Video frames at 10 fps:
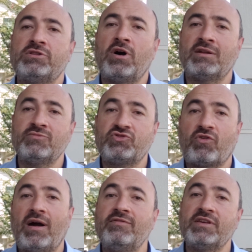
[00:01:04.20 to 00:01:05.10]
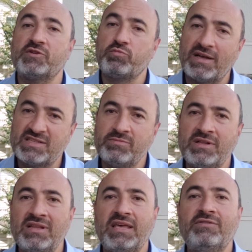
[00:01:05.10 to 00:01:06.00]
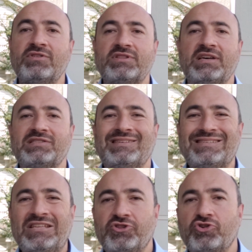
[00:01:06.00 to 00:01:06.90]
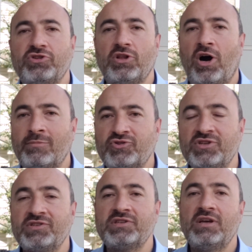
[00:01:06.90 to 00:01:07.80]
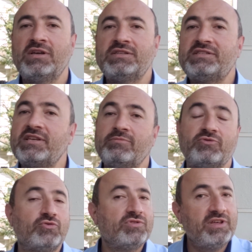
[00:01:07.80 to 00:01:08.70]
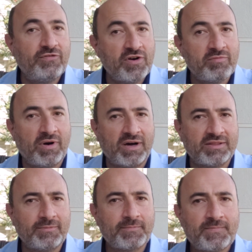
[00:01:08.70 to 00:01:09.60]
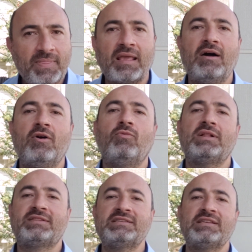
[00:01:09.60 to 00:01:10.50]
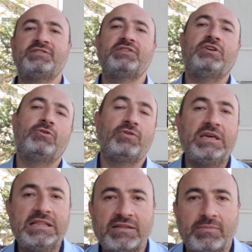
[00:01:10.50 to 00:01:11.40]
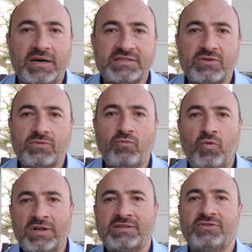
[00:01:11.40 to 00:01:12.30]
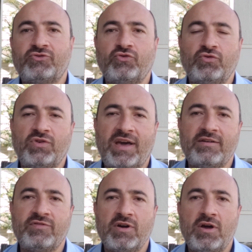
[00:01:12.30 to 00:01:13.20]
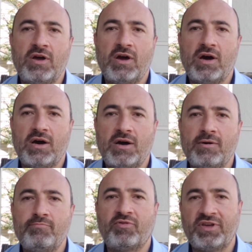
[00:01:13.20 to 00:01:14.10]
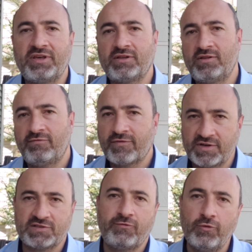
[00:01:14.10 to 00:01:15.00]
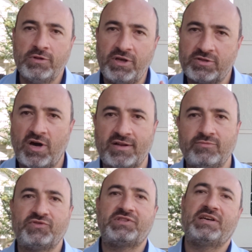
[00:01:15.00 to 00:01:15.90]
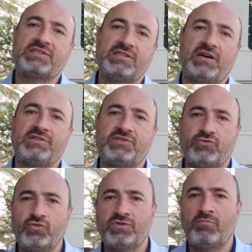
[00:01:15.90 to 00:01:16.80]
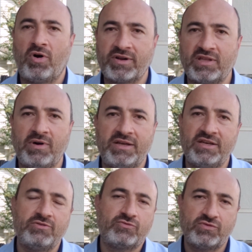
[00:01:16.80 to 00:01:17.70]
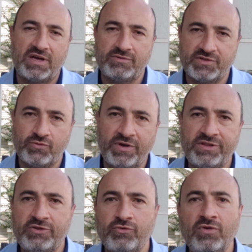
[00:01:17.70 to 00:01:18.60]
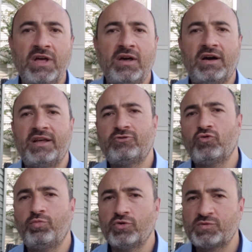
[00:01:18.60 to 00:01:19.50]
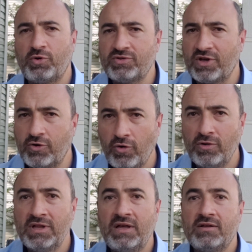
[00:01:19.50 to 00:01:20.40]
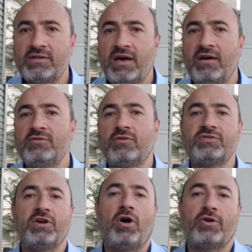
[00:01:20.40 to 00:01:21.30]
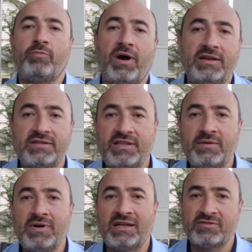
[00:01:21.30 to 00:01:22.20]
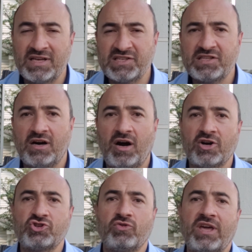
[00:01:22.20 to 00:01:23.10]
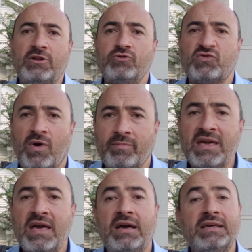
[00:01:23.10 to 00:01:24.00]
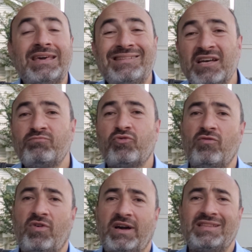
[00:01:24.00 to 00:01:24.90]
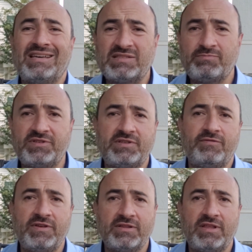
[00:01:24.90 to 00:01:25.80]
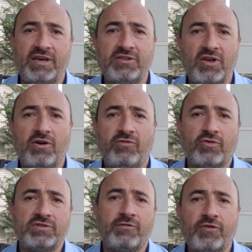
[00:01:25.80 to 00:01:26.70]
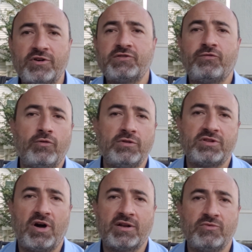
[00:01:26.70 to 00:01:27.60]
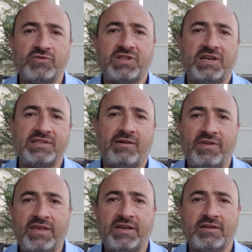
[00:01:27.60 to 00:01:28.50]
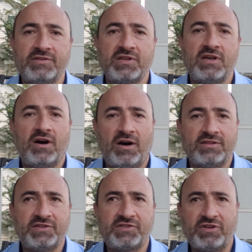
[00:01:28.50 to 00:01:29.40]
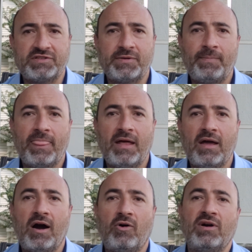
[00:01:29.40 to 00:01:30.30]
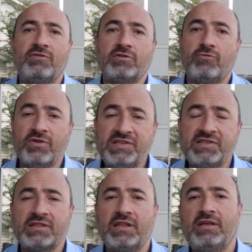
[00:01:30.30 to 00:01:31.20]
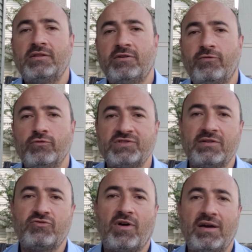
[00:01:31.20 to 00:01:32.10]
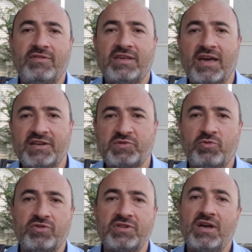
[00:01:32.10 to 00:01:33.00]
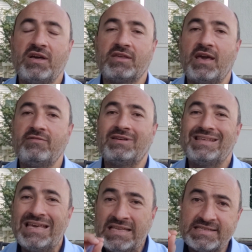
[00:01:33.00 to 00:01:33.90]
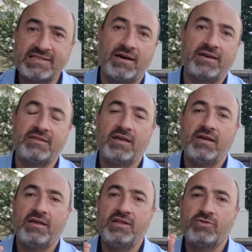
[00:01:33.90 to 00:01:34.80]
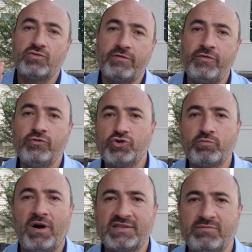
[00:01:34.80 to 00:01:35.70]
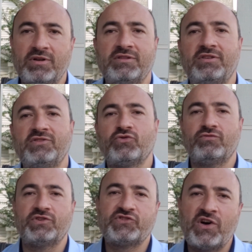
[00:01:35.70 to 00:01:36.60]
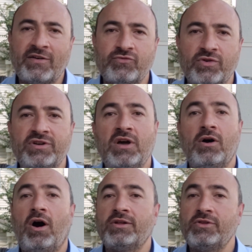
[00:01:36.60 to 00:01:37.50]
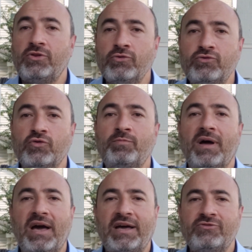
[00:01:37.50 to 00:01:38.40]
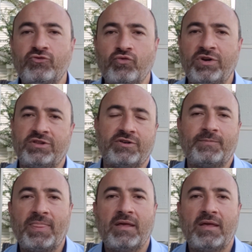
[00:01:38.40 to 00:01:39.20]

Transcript: autonomous driving is possible, even Tesla's internal options seem to differ but. While Tesla CEO Elon Musk wanted to have uh, bring the first fully autonomous Teslas to the market by the end of 2022 and had to postpone the goal, the head of the autopilot team at Tesla, Ashok Elluswamy, cannot provide a specific date for the first full autonomous Tesla vehicles on the streets. However, recently, the full self-driving expert gave an insight into the future possibilities of the software on YouTube and Twitter